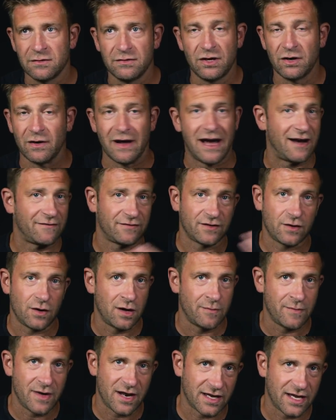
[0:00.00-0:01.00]
You don't have to go
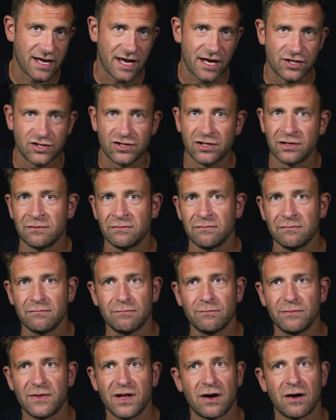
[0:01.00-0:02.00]
on medication.
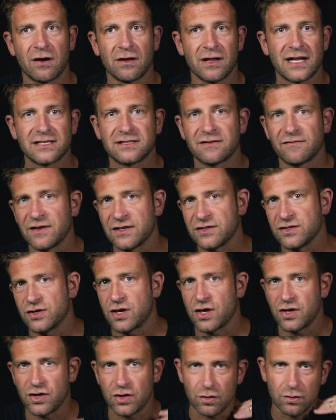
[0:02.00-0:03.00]
There are lots of things you
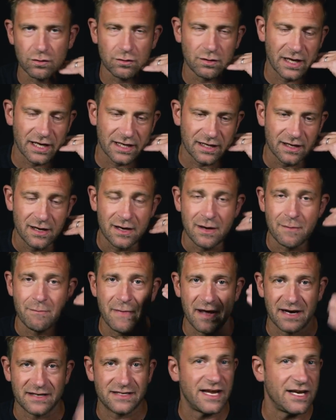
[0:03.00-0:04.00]
can do, like
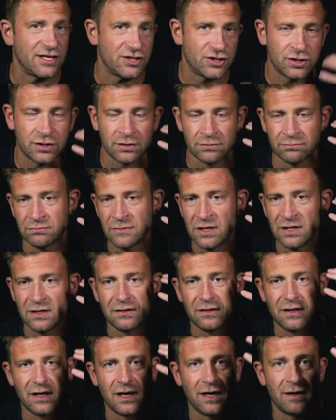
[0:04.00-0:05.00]
meditation,
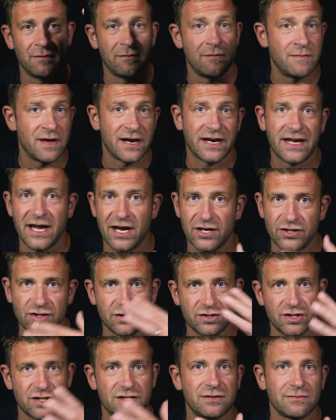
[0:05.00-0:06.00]
um,
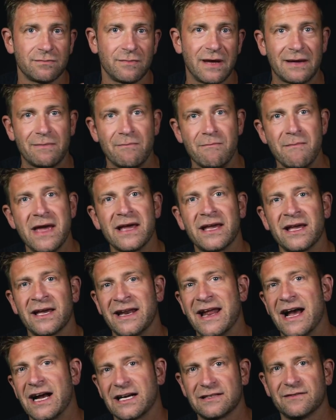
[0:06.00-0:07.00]
medication, just like making
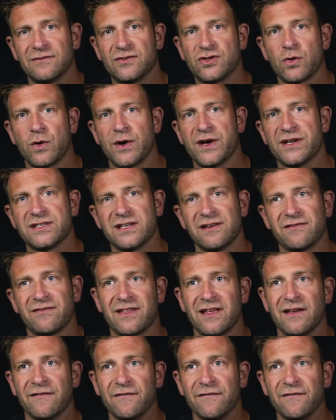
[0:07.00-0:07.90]
an active choice if,